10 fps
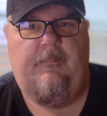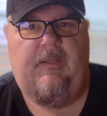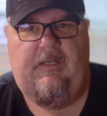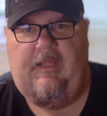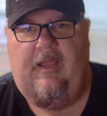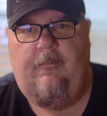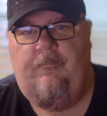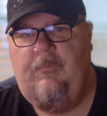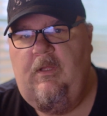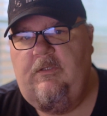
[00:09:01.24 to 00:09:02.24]
Anyhow,
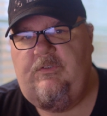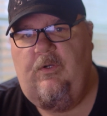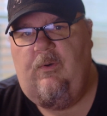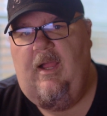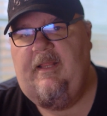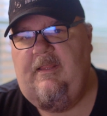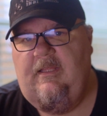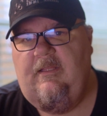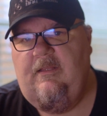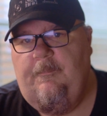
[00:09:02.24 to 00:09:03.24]
so I
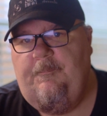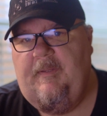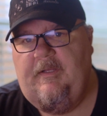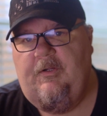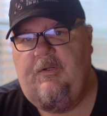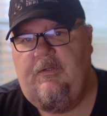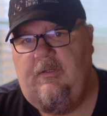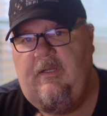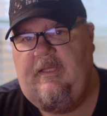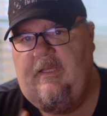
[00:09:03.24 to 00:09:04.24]
think the bigger,
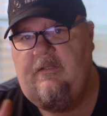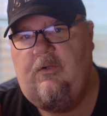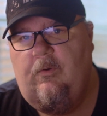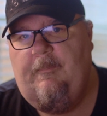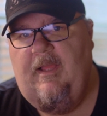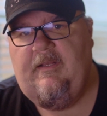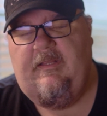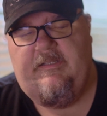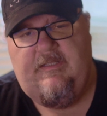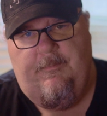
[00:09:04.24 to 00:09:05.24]
again, going back to
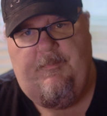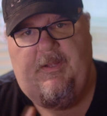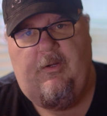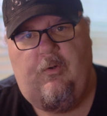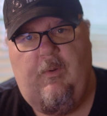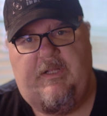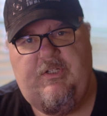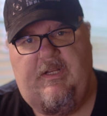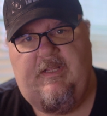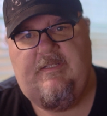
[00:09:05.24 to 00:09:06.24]
this, the bigger
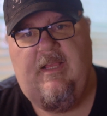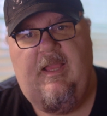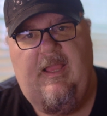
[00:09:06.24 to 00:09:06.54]
question is,